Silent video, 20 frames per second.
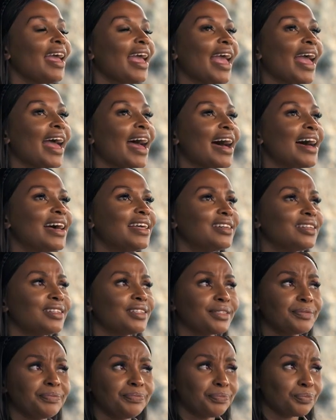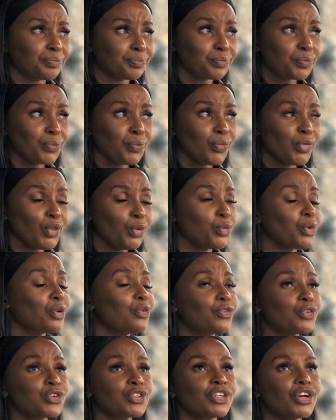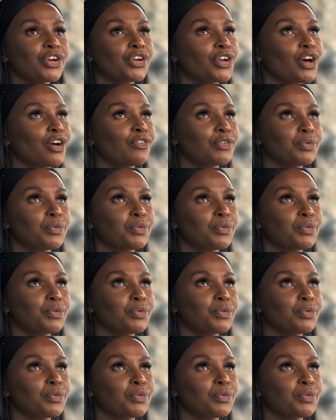And when we first started off,